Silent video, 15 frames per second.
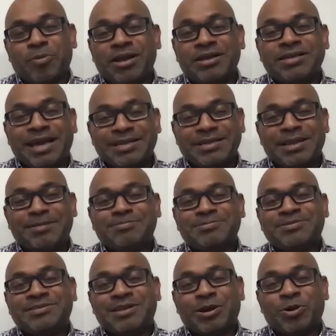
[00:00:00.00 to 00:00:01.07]
cath
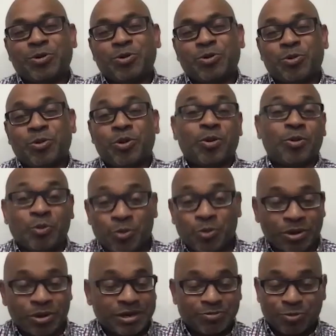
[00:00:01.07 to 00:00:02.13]
labs,
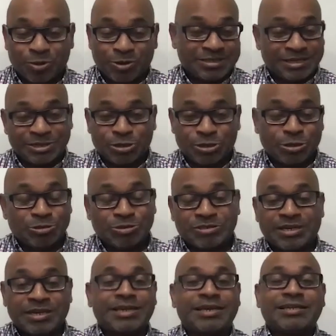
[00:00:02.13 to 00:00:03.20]
was introduced
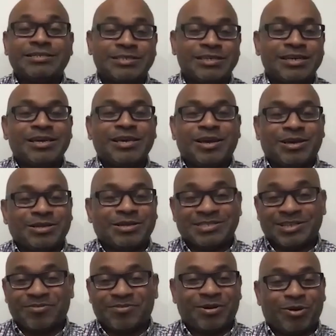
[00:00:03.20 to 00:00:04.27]
in England
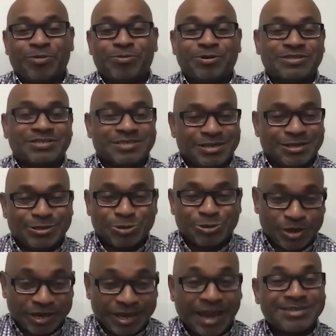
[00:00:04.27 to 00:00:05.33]
almost two
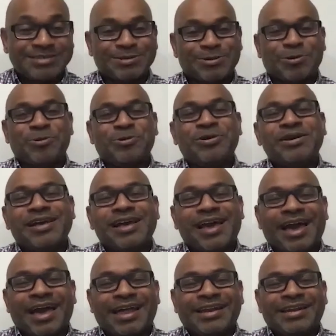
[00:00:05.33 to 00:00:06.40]
decades ago,
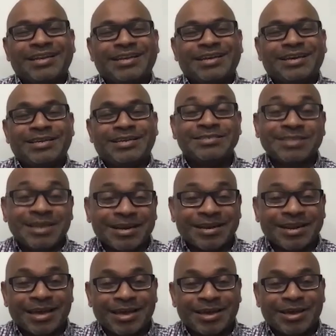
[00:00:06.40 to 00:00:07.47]
and it is still
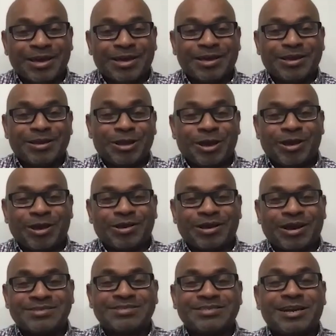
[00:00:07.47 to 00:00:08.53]

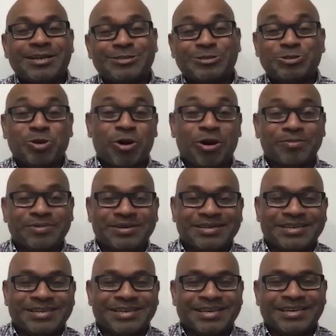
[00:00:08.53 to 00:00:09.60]
considered as norm
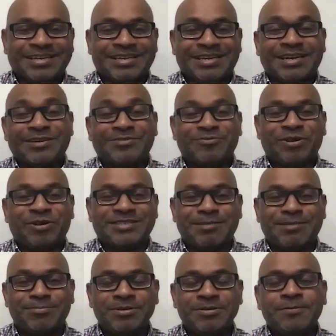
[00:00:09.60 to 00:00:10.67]
in England, for
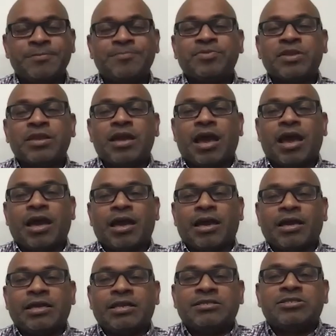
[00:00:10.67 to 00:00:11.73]
example.
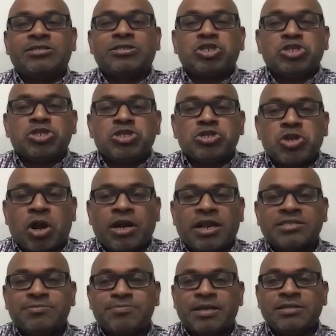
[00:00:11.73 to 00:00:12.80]
It is not
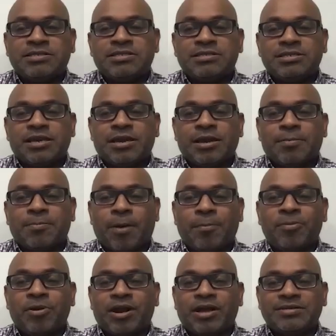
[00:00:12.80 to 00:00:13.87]
as much
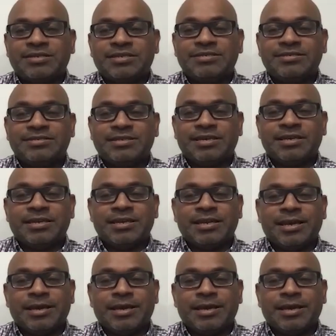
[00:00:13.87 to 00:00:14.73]
popular as it is in